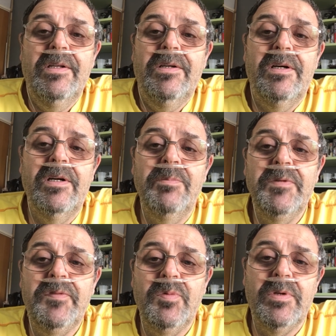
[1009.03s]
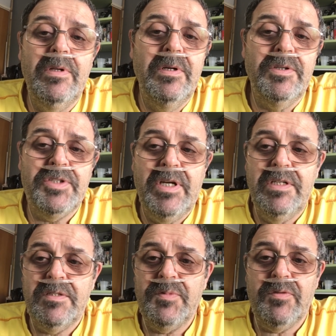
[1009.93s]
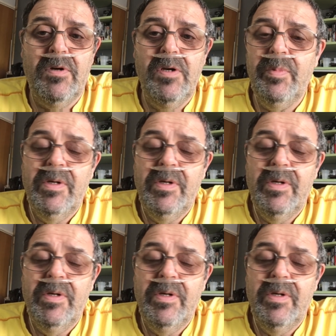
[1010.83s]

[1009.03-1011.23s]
If you want to like, share, subscribe,